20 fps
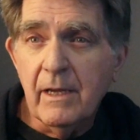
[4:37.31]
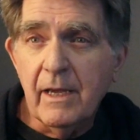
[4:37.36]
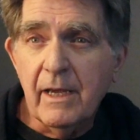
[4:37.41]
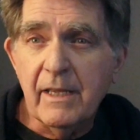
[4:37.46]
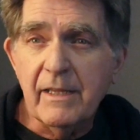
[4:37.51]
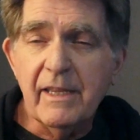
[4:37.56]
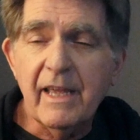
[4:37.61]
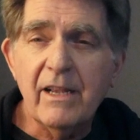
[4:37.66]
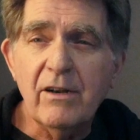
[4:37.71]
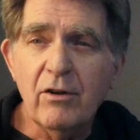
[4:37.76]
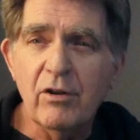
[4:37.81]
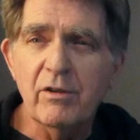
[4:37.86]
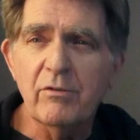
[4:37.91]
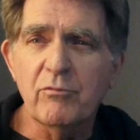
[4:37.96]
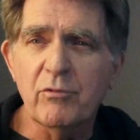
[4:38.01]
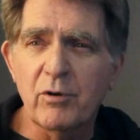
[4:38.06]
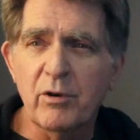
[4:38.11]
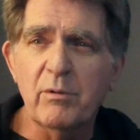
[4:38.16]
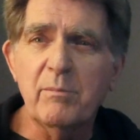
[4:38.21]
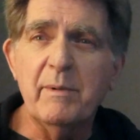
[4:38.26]
and that only
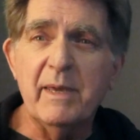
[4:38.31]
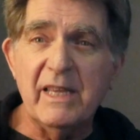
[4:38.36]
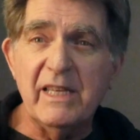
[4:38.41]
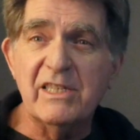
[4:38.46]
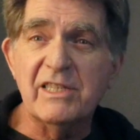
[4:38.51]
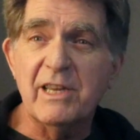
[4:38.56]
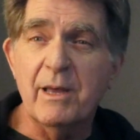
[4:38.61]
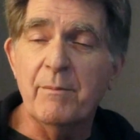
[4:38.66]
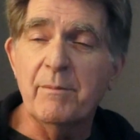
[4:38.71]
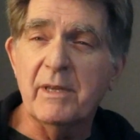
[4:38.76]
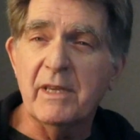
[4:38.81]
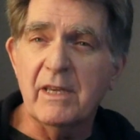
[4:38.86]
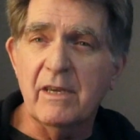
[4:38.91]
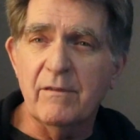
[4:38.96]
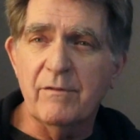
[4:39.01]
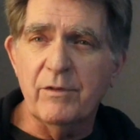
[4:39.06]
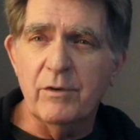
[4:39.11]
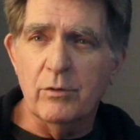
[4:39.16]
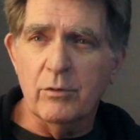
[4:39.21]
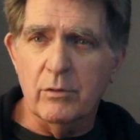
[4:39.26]
really means something
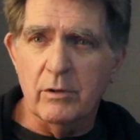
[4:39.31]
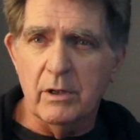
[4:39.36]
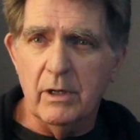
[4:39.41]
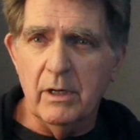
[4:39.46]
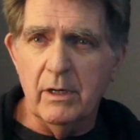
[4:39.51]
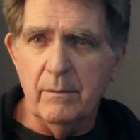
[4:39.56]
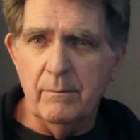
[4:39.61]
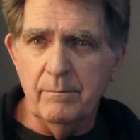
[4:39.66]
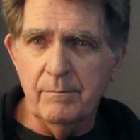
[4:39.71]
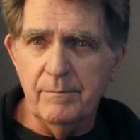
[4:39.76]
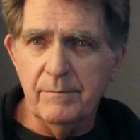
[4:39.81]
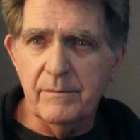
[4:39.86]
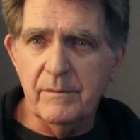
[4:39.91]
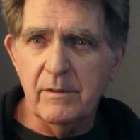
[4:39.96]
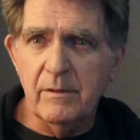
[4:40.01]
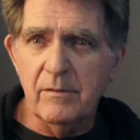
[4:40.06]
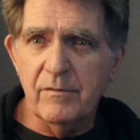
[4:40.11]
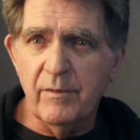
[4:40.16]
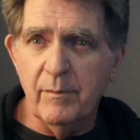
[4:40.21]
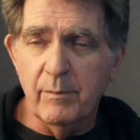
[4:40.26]
if you're uh,
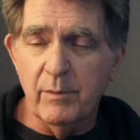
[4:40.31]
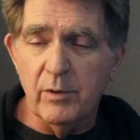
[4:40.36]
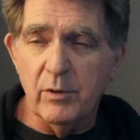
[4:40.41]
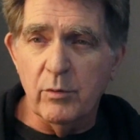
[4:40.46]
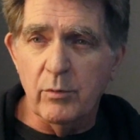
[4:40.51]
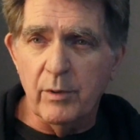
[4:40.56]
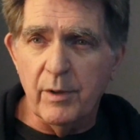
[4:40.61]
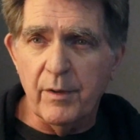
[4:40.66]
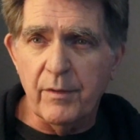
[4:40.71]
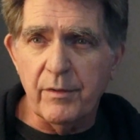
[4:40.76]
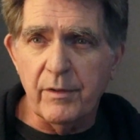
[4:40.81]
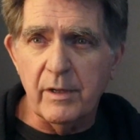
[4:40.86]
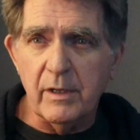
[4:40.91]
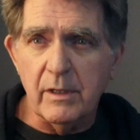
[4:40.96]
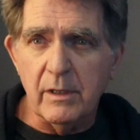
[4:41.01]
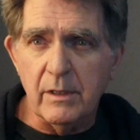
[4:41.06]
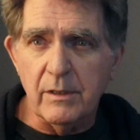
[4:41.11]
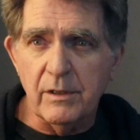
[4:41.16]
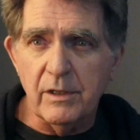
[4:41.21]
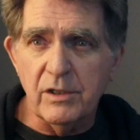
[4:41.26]
familiar with the,
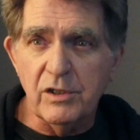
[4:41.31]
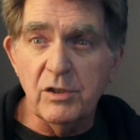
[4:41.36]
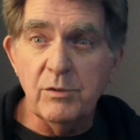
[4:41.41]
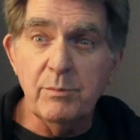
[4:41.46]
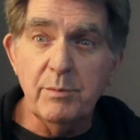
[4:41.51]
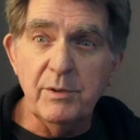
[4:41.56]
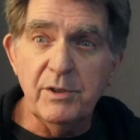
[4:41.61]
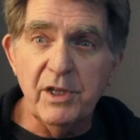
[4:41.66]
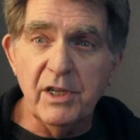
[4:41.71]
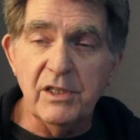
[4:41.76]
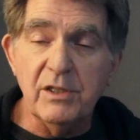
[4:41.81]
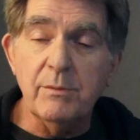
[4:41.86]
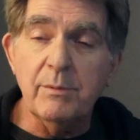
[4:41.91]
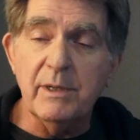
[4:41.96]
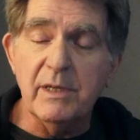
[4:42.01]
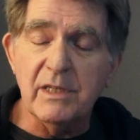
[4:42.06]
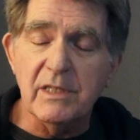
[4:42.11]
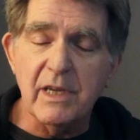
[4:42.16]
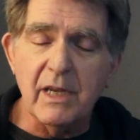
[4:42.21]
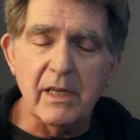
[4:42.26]
the
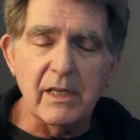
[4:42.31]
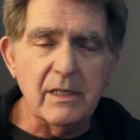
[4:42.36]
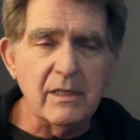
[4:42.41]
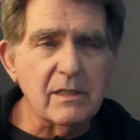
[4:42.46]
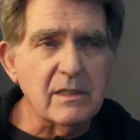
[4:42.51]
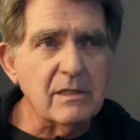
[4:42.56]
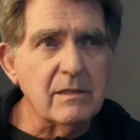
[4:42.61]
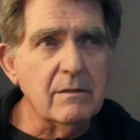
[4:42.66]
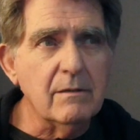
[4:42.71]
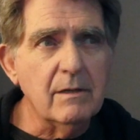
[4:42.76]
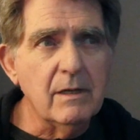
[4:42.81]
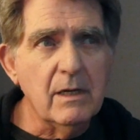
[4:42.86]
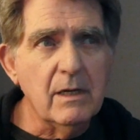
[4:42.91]
DigiBee settings.